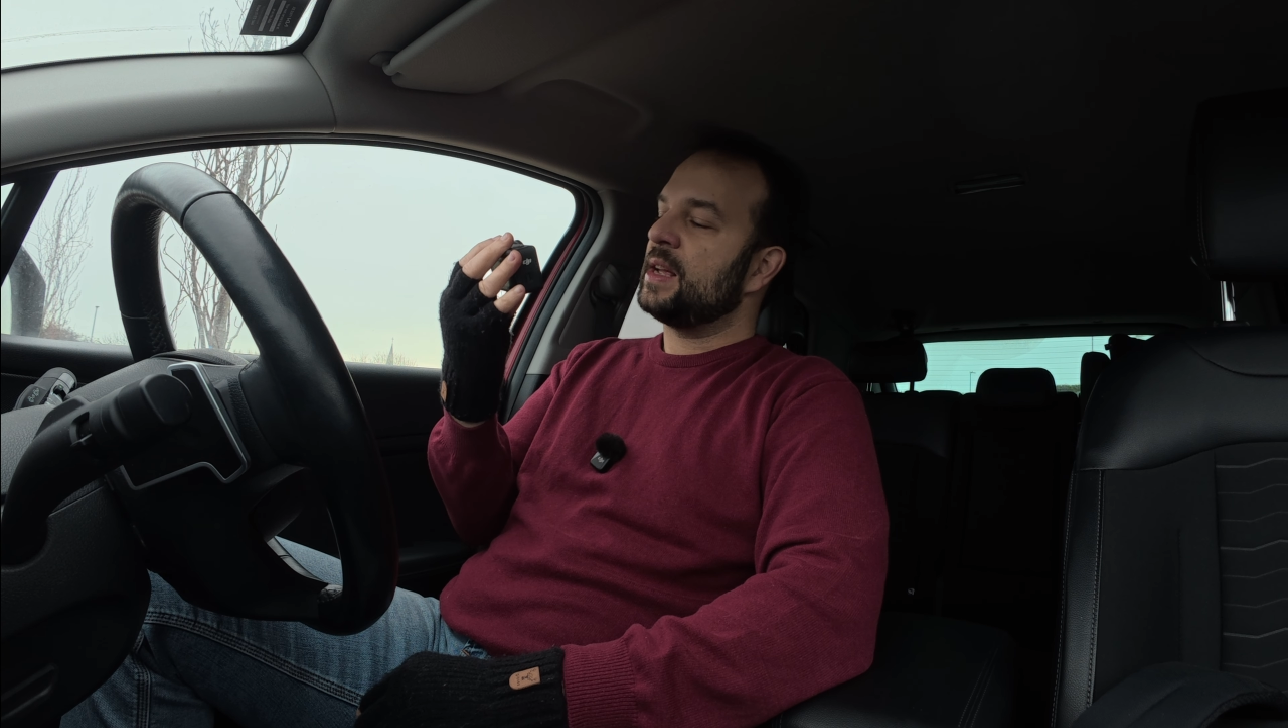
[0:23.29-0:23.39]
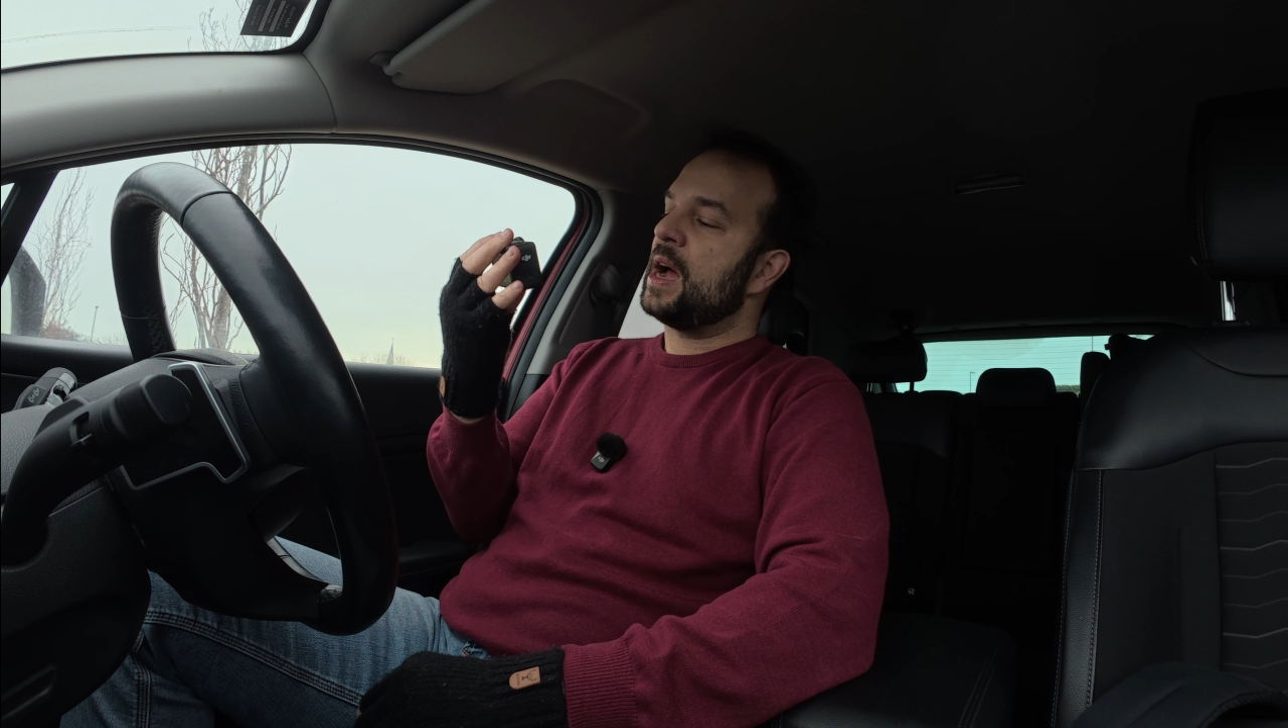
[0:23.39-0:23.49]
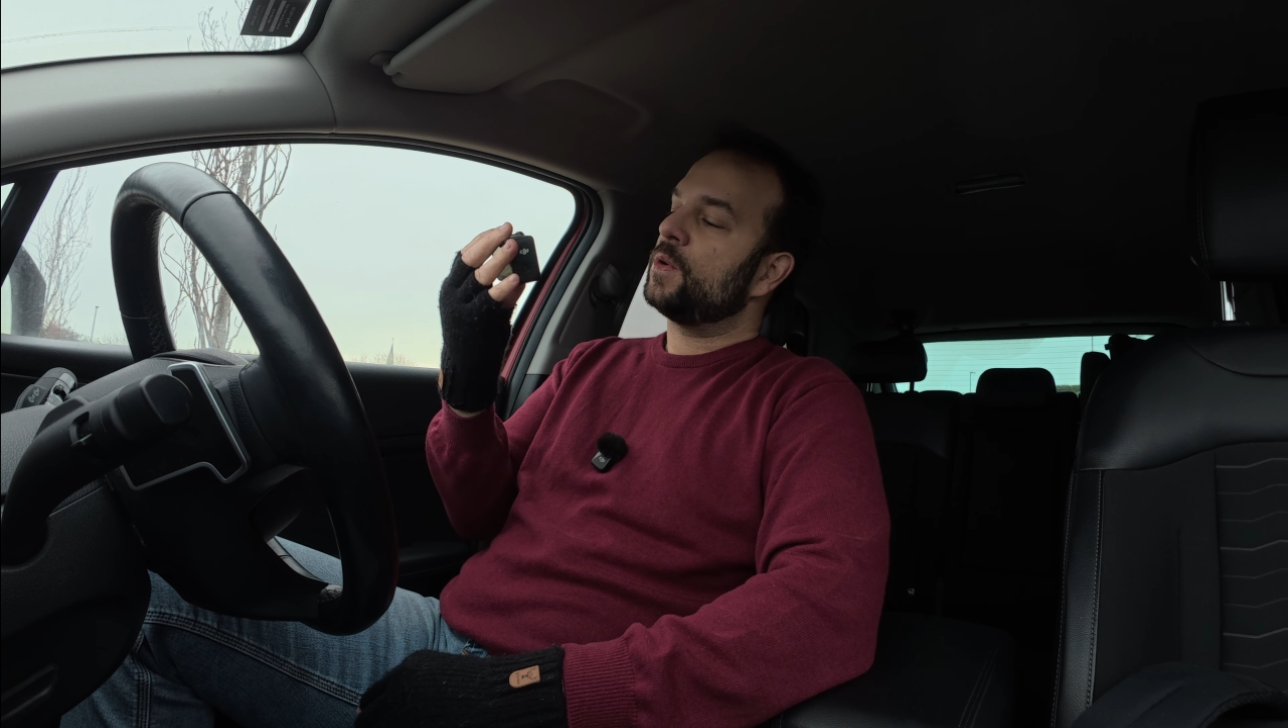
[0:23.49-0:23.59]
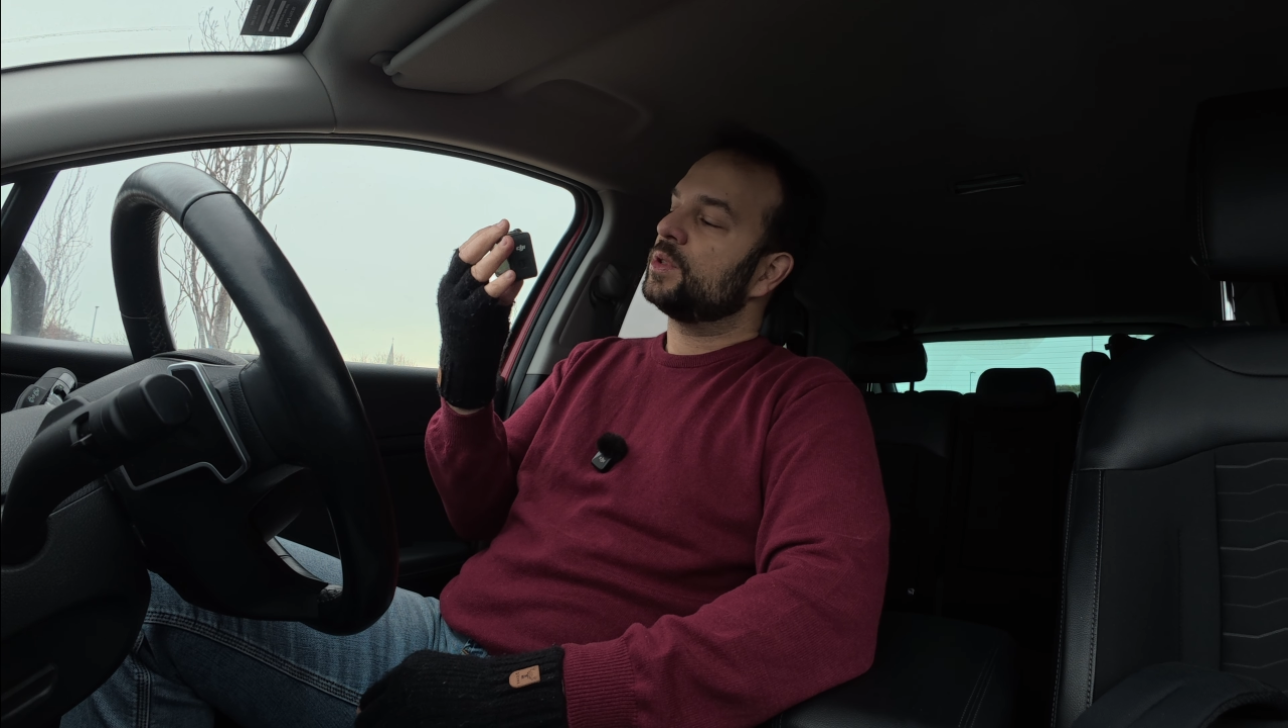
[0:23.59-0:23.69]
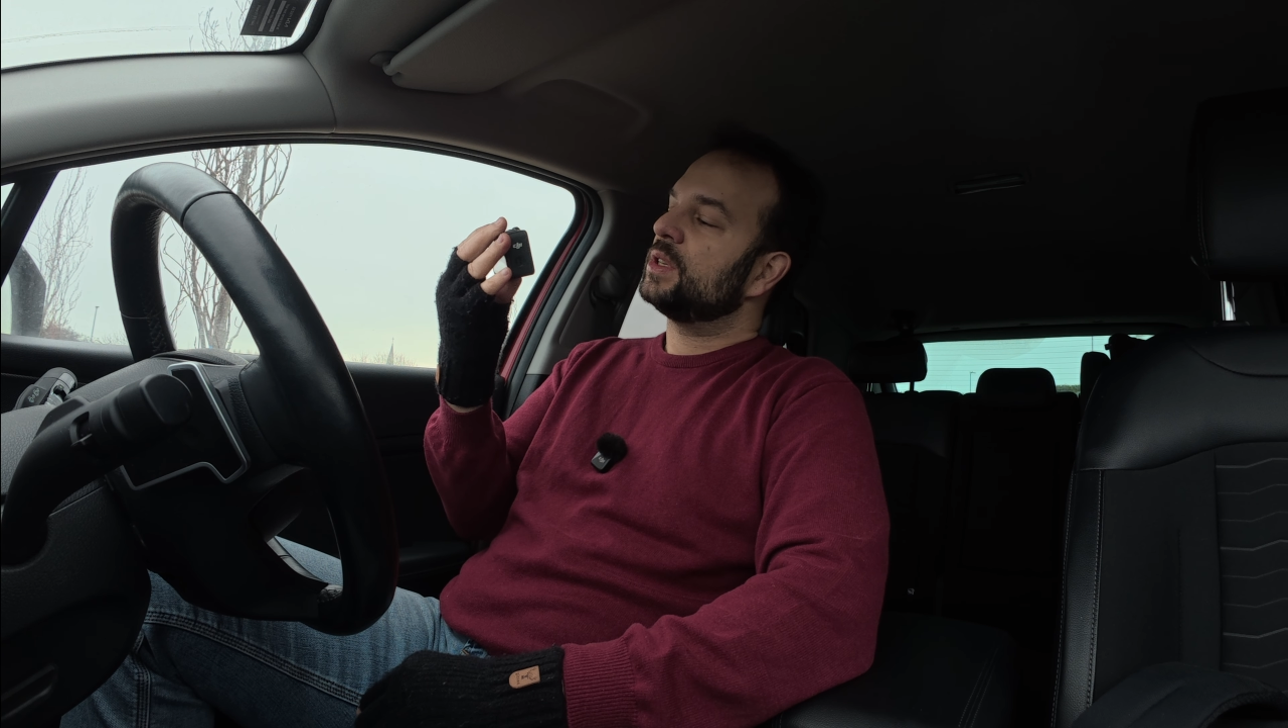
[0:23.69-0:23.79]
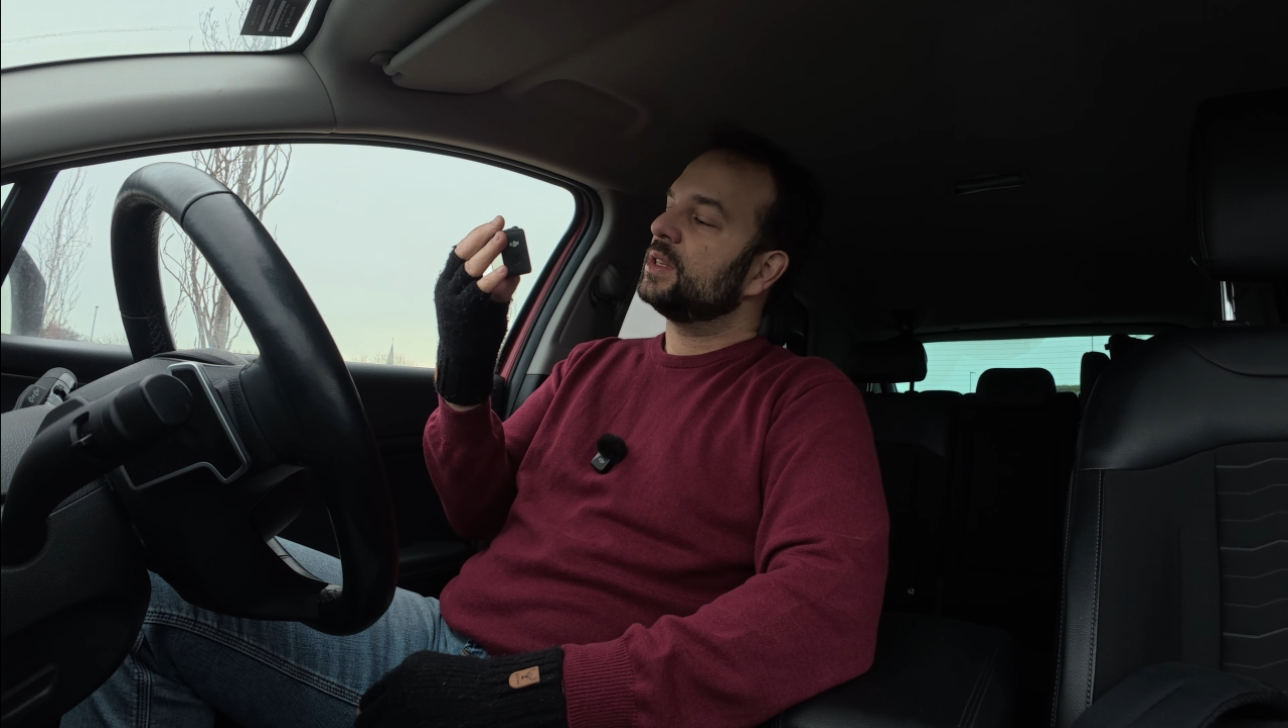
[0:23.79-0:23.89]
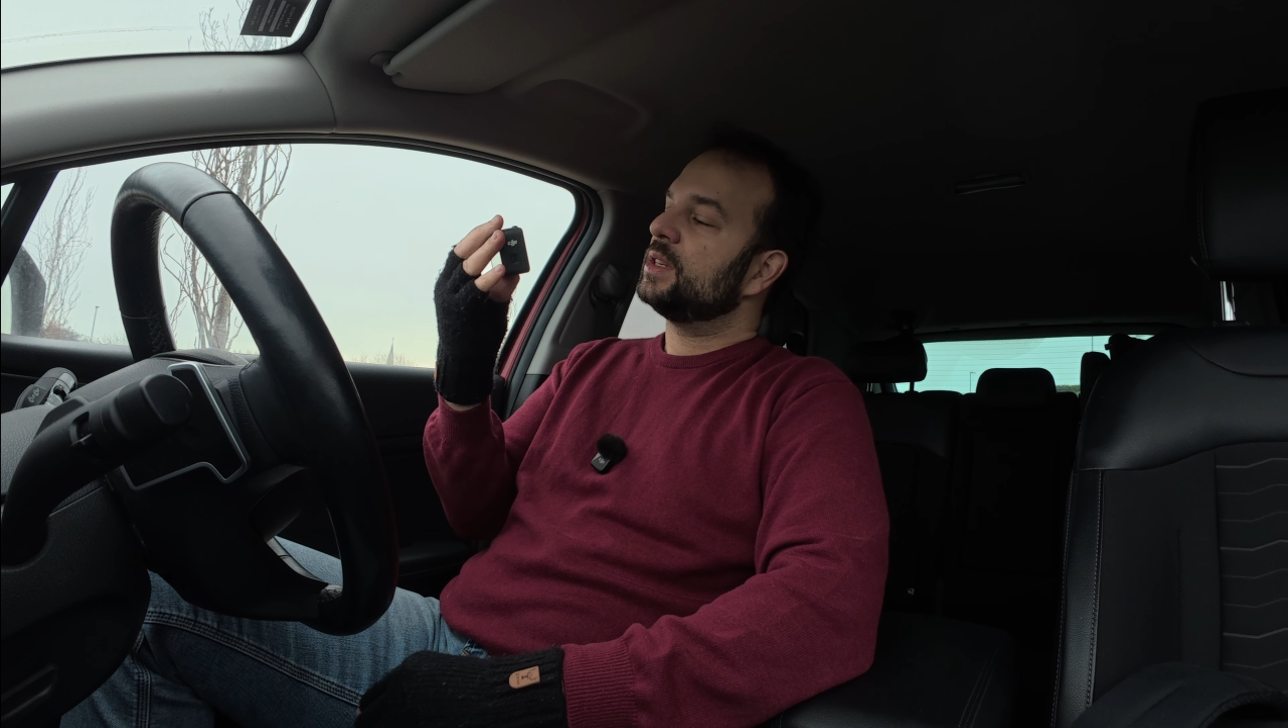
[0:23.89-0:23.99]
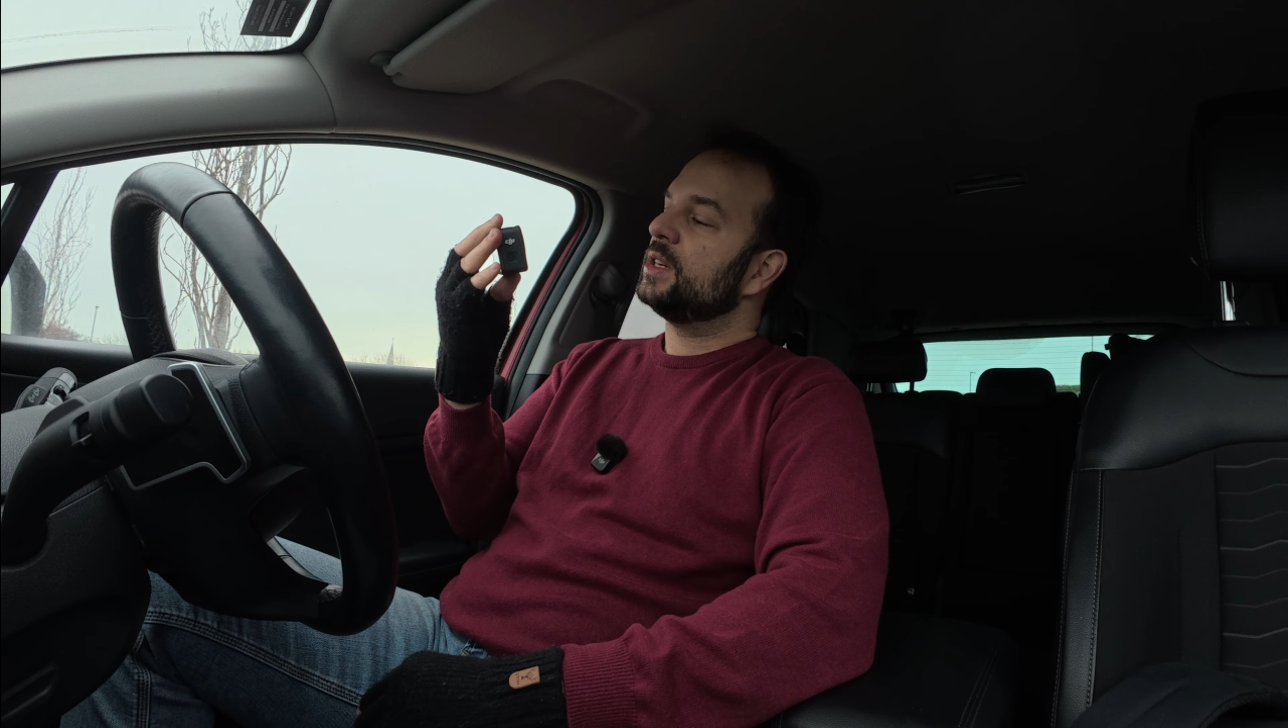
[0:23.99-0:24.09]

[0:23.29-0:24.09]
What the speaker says: out,